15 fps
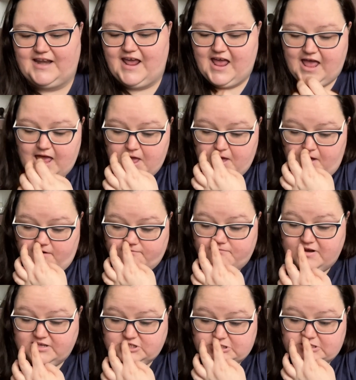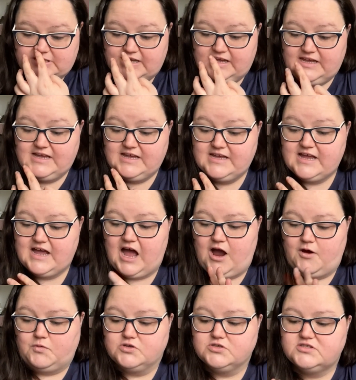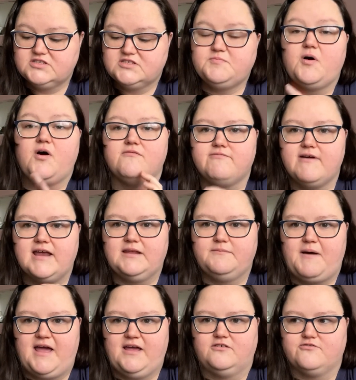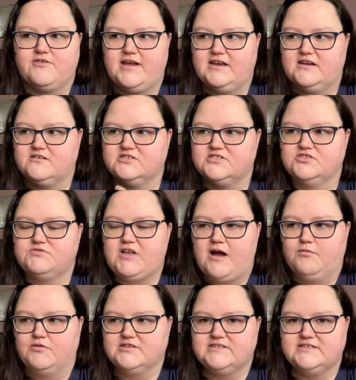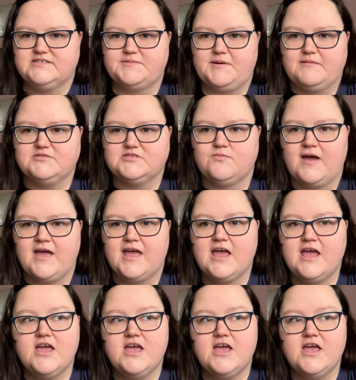it. Originally I wanted to put a really pale grey in because I wanted to be able to wear,